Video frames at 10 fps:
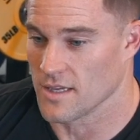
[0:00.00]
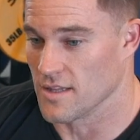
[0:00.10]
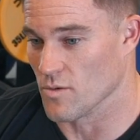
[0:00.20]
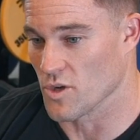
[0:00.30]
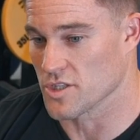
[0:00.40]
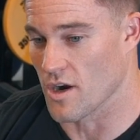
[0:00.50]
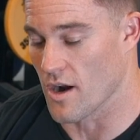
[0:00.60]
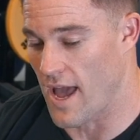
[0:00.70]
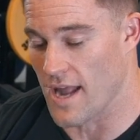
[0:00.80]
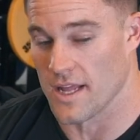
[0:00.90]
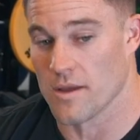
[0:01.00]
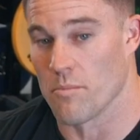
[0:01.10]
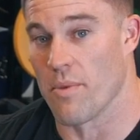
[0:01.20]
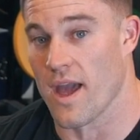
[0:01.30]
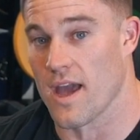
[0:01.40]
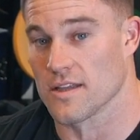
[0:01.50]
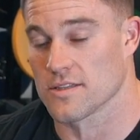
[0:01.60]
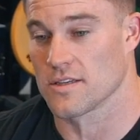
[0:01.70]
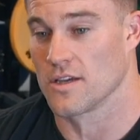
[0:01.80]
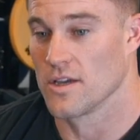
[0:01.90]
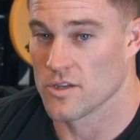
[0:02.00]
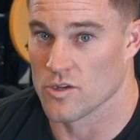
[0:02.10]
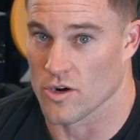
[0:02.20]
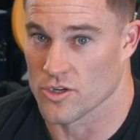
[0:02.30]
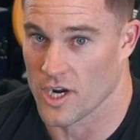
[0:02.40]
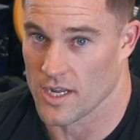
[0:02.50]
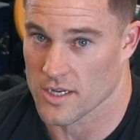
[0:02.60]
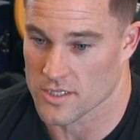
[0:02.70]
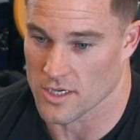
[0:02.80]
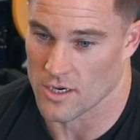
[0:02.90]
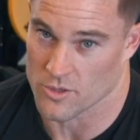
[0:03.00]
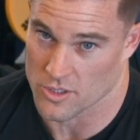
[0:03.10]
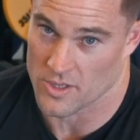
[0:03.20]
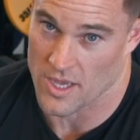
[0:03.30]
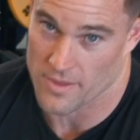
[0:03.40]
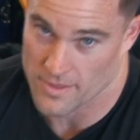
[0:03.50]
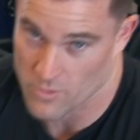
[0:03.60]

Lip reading: then we start adding bands to our training. So I'll show you what